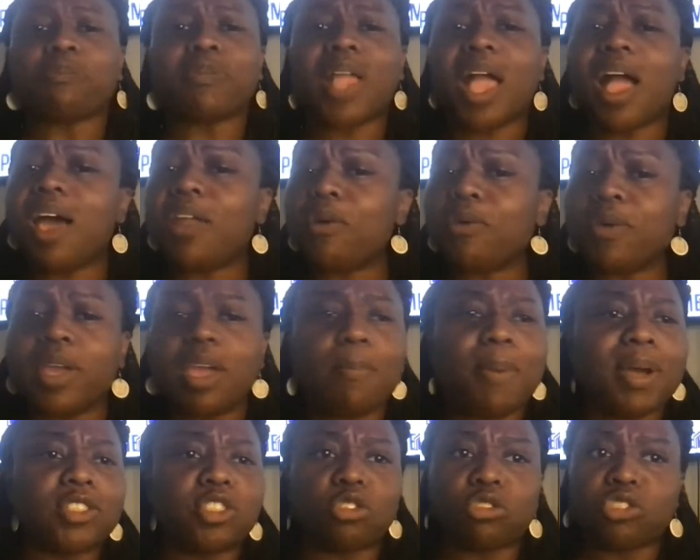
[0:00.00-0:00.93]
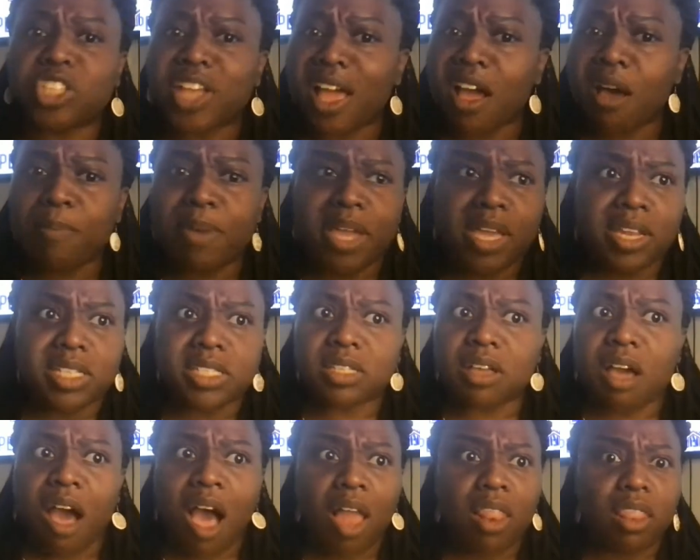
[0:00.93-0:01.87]
I don't care about your child being a
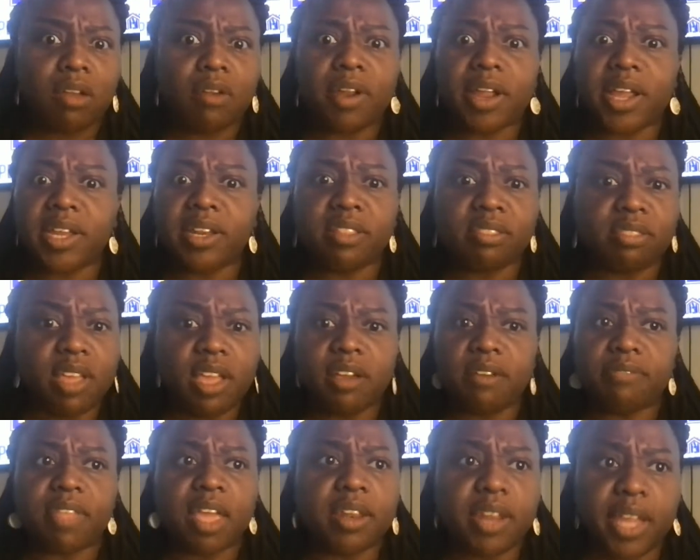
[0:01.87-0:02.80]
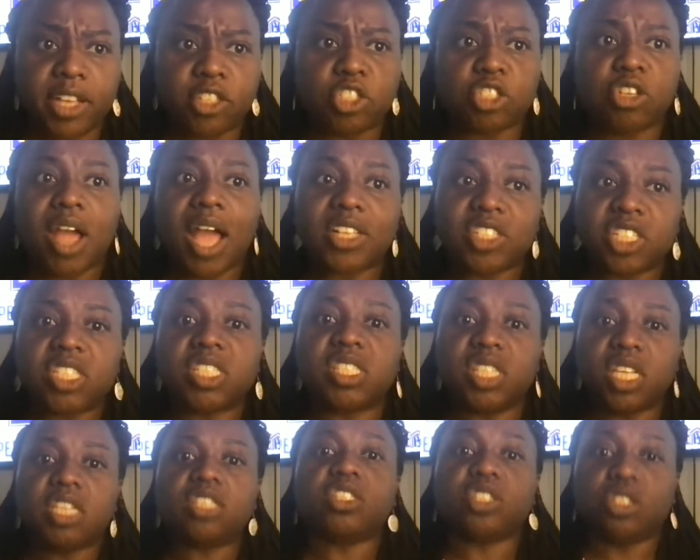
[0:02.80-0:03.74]
scholar or anything of that nature. I just
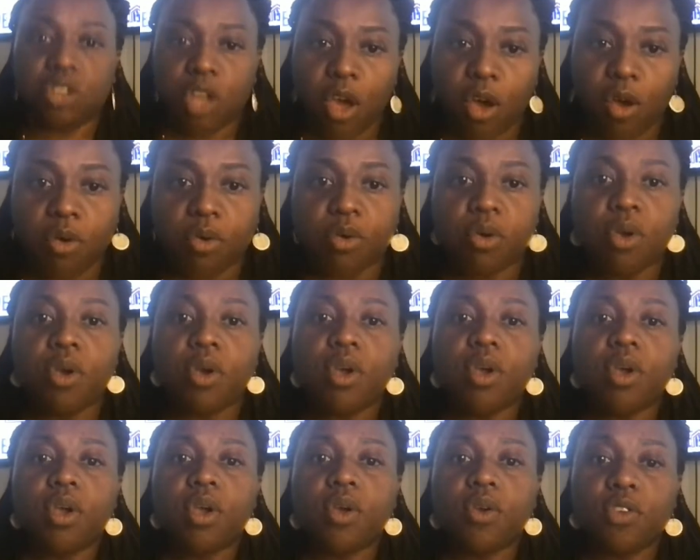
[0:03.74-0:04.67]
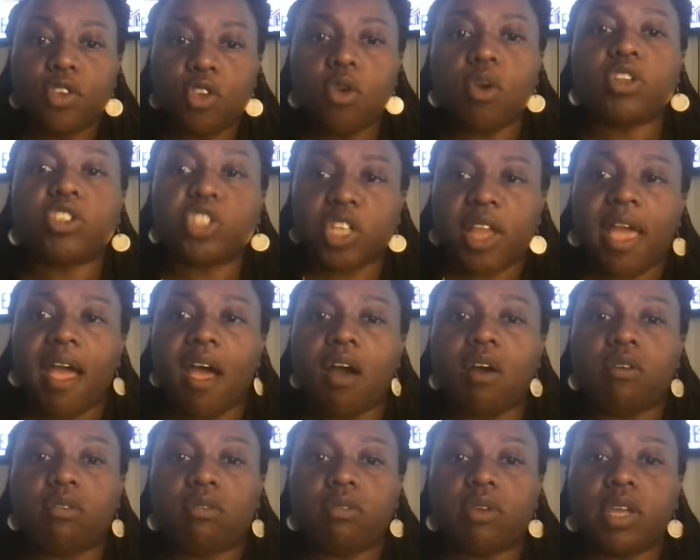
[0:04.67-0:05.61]
need to know your
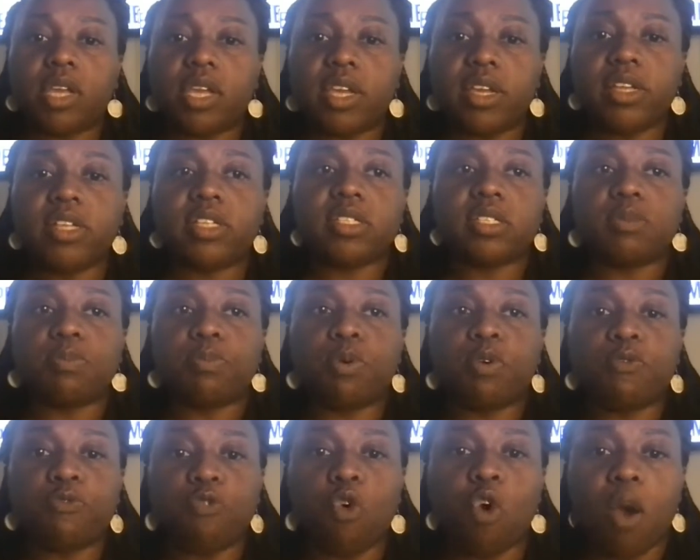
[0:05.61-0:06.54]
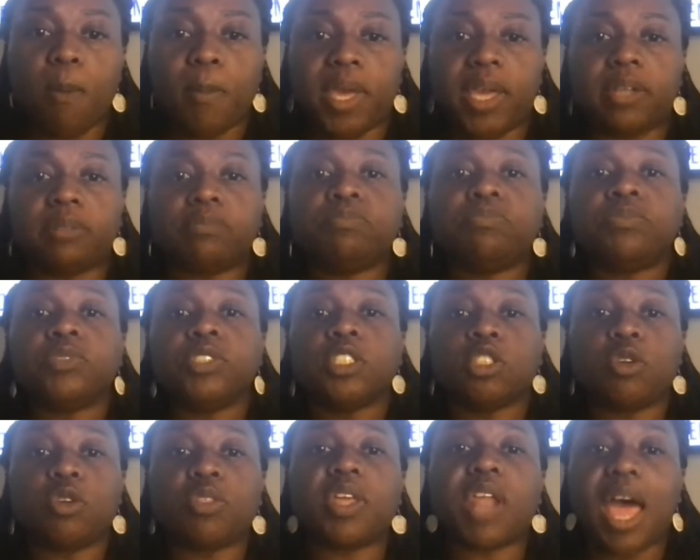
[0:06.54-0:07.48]
child is performing
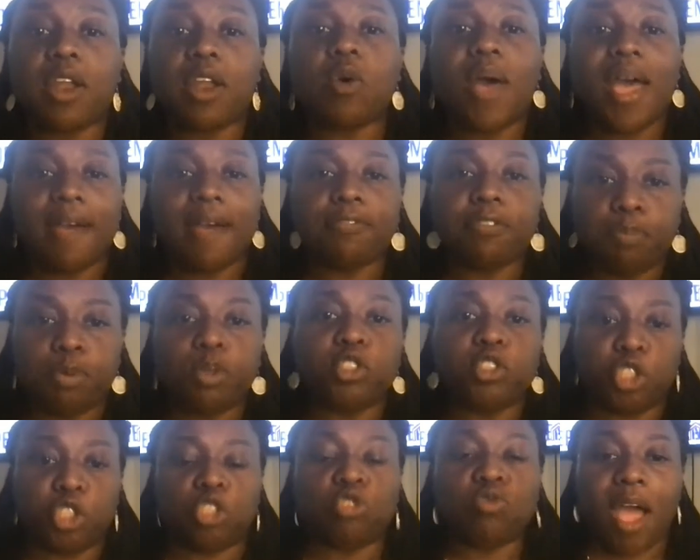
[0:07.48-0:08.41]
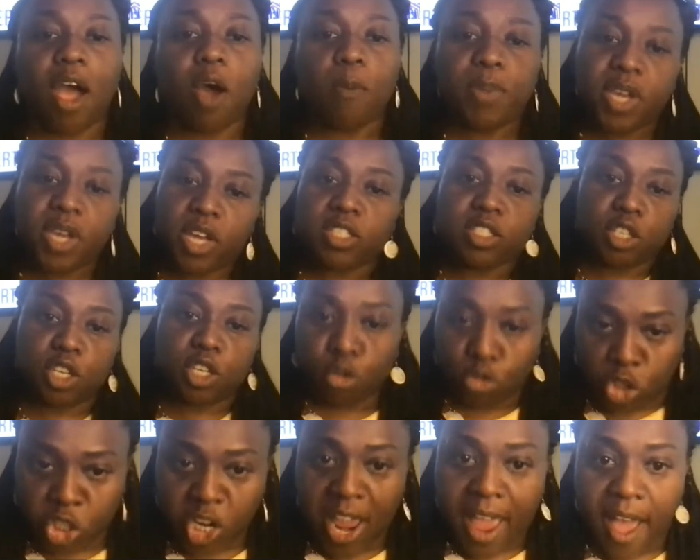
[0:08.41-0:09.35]
so that I don't have to put you out because of
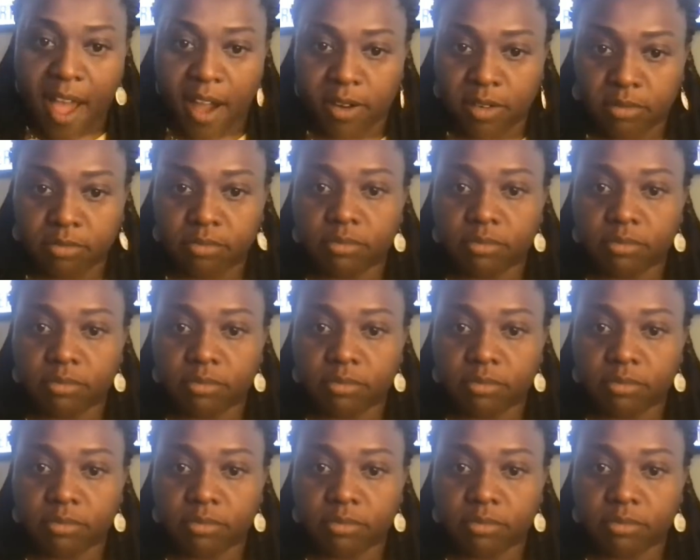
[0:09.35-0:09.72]
your child.